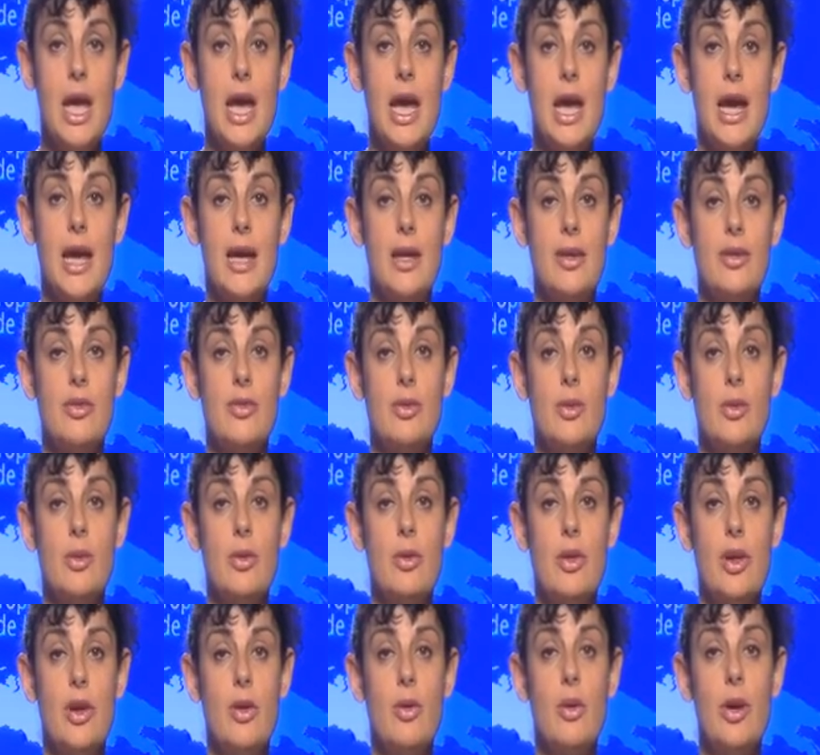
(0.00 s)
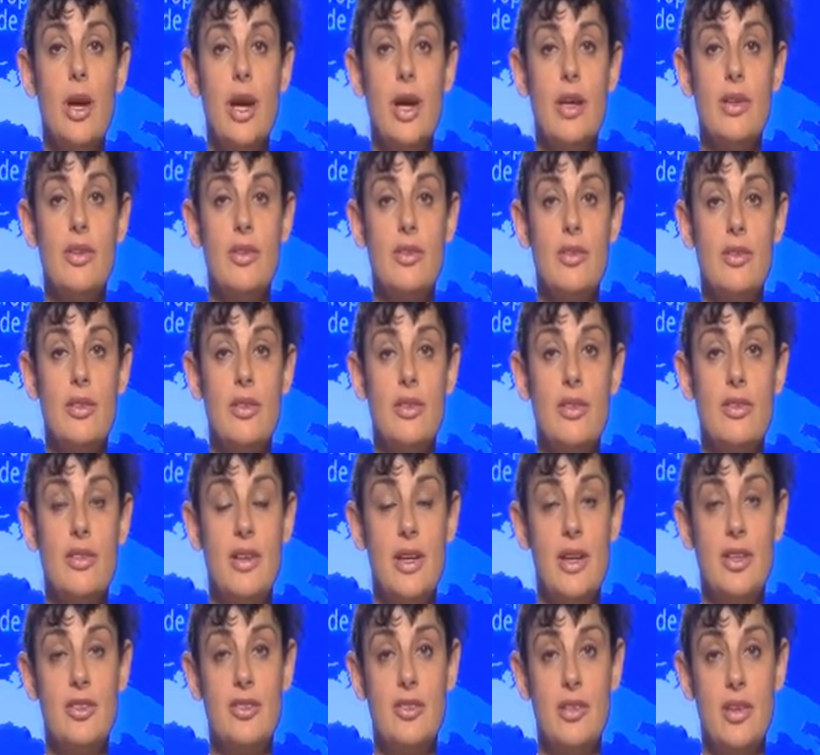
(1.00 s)
And although at the
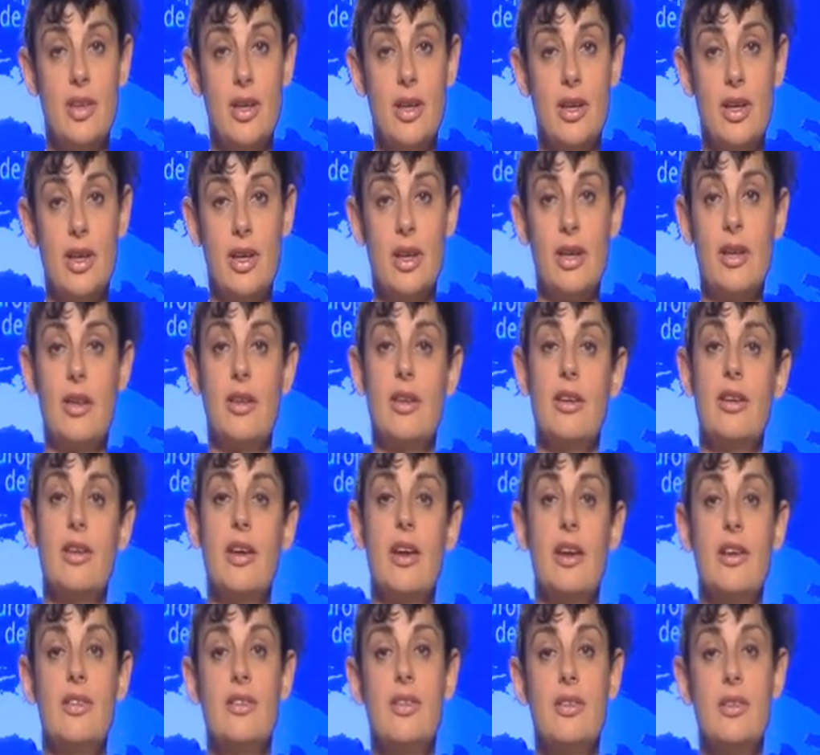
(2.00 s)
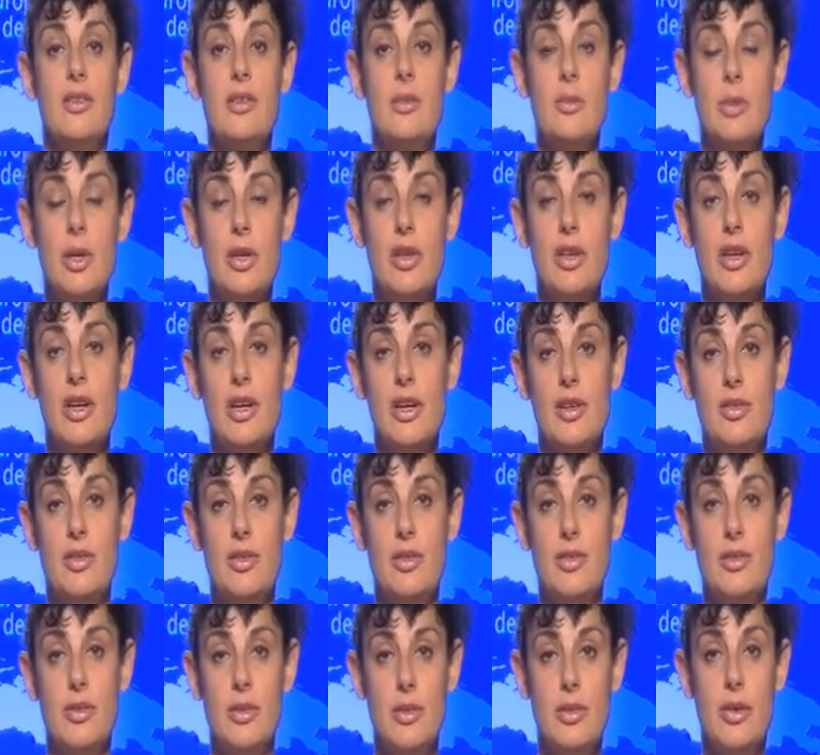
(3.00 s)
stage that a case is
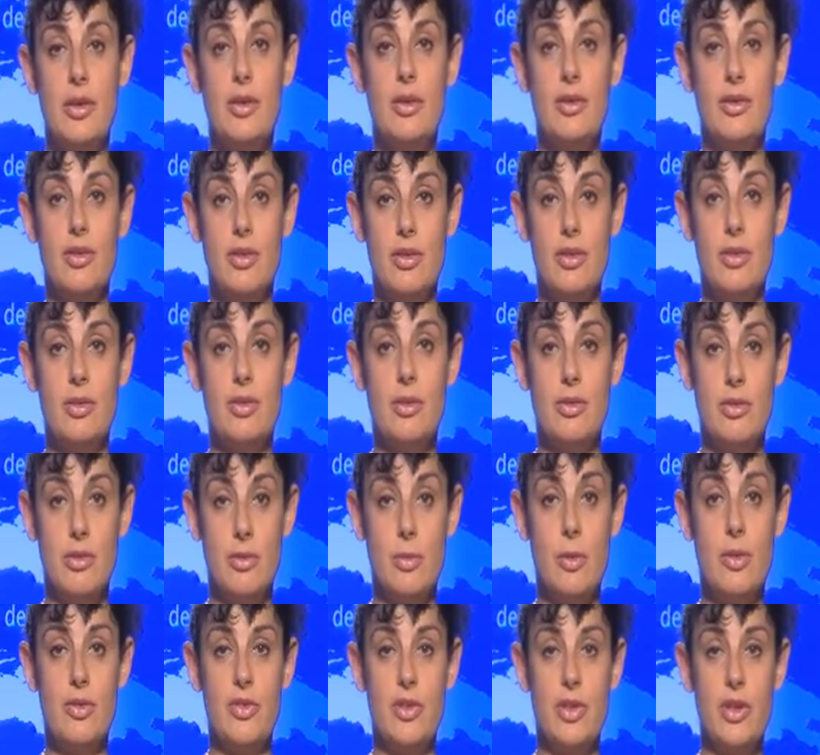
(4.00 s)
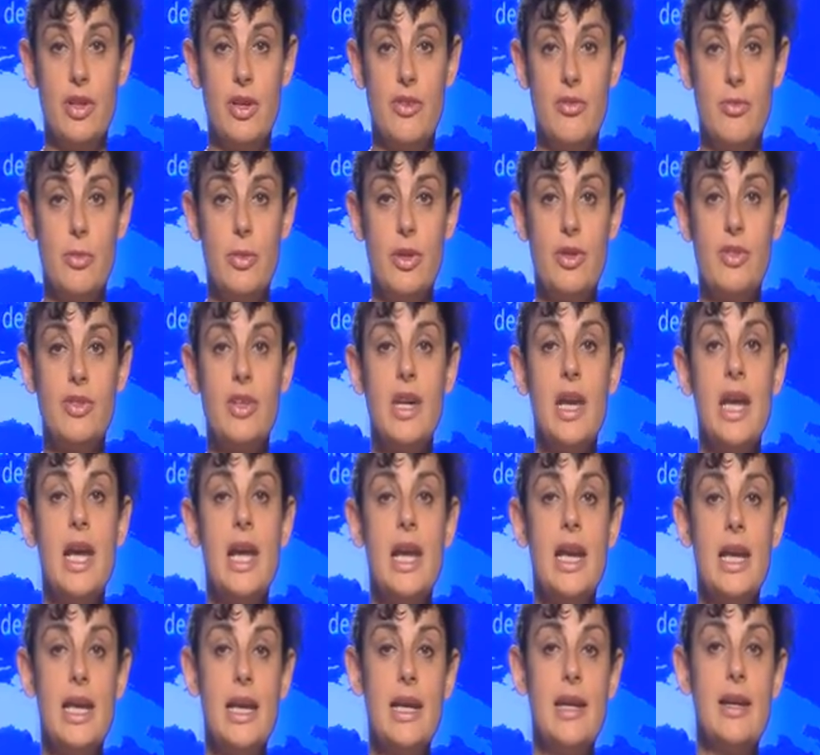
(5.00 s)
communicated to the respondent government,
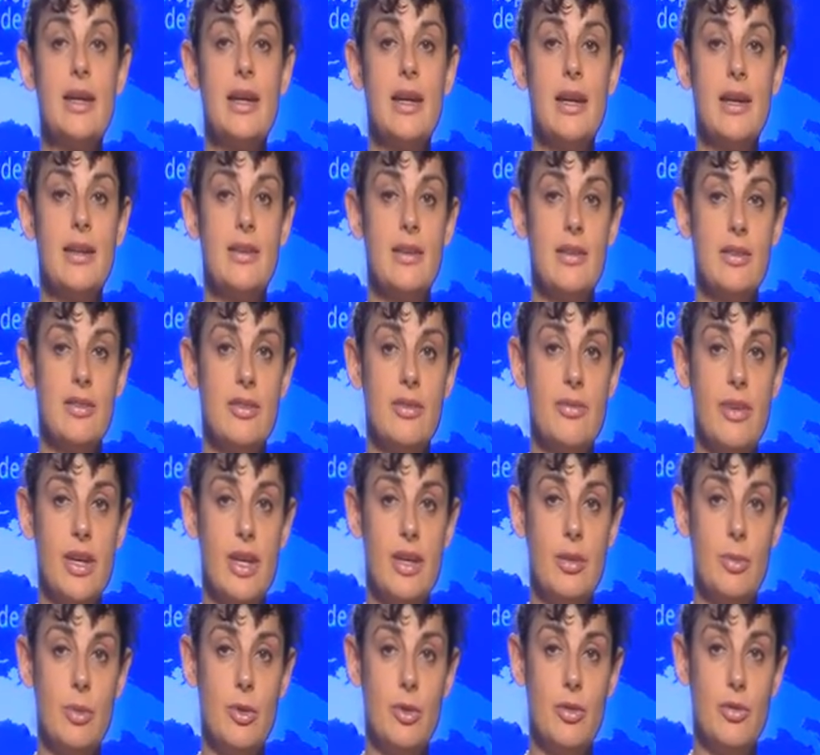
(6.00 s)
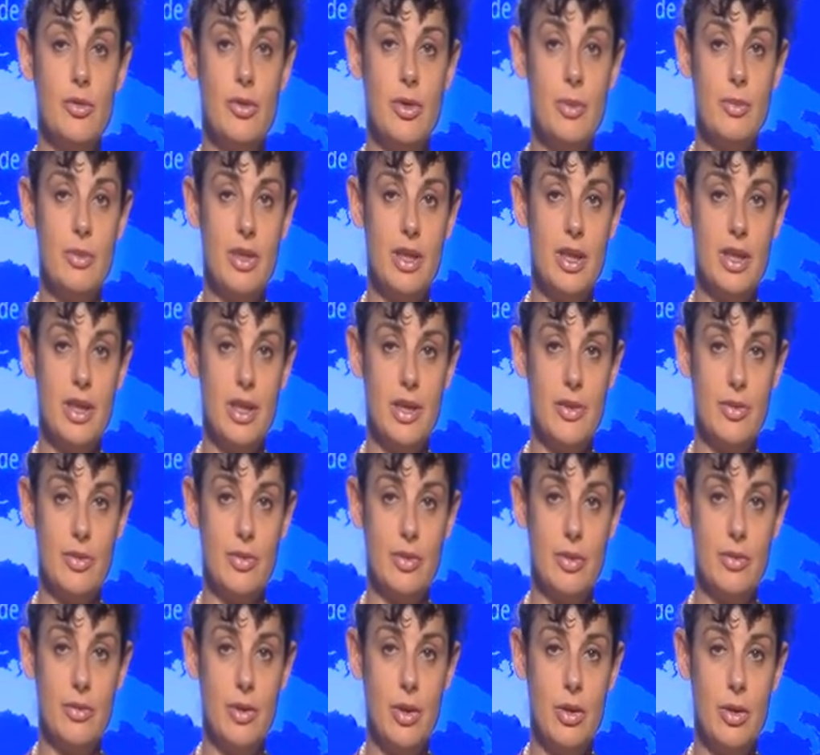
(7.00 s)
legal aid is available from the
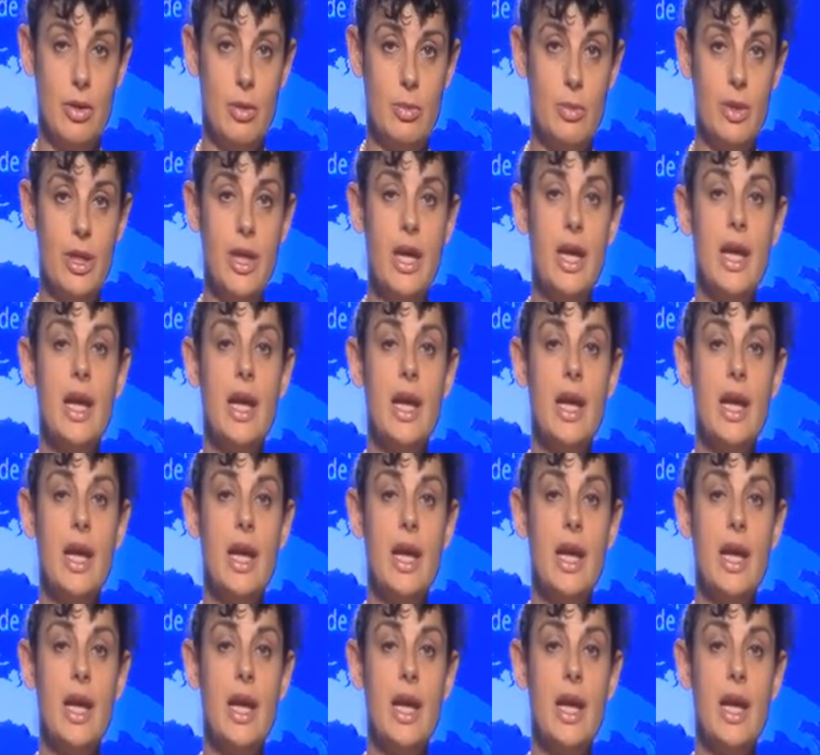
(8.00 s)
Council of Europe.